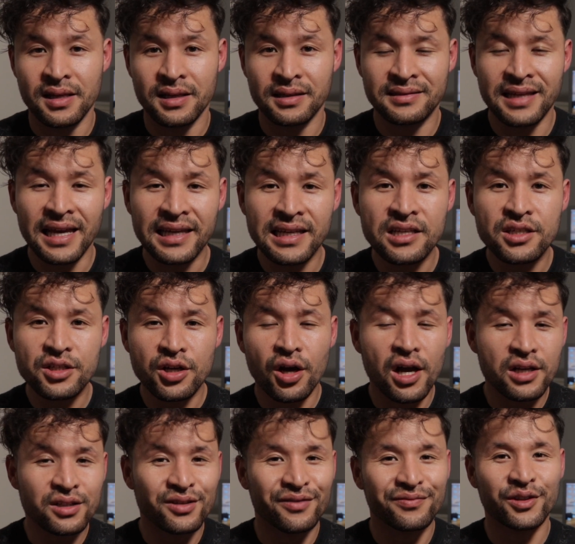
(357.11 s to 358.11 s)
taking
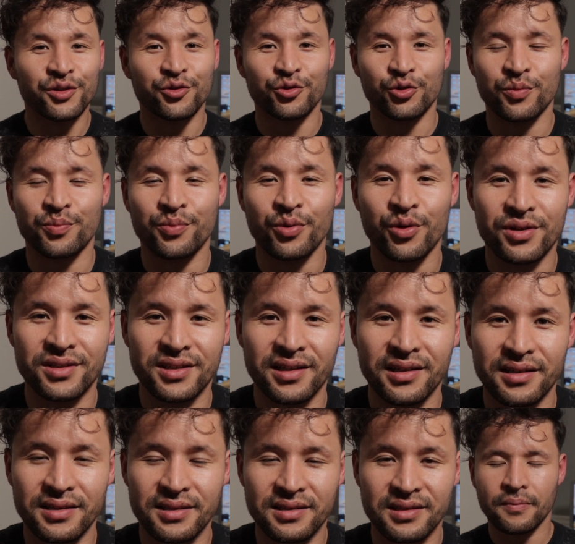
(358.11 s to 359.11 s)
charge of the group
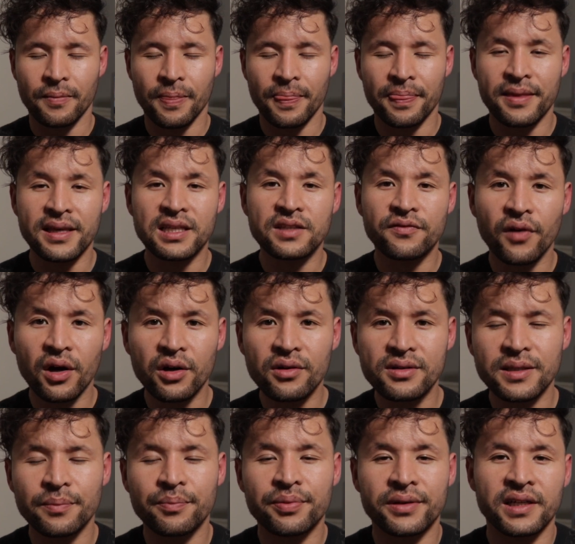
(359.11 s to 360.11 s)
projects. This follows
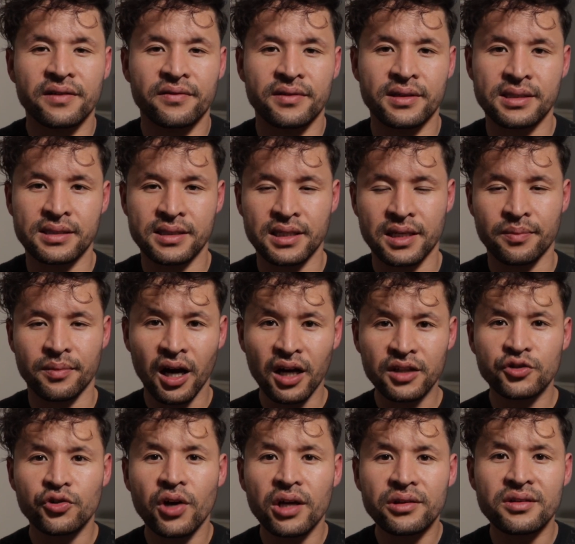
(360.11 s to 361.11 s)
the previous tip. I
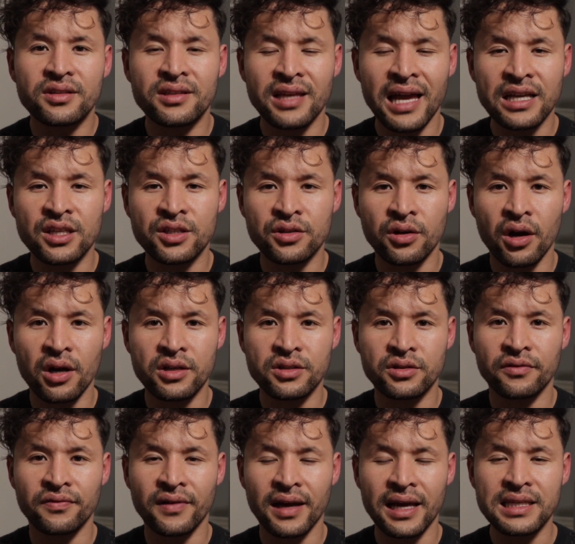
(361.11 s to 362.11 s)
tried to take charge
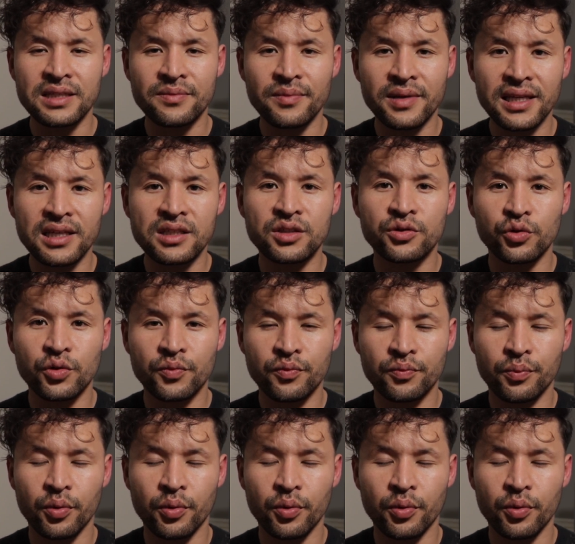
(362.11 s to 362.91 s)
of as many as group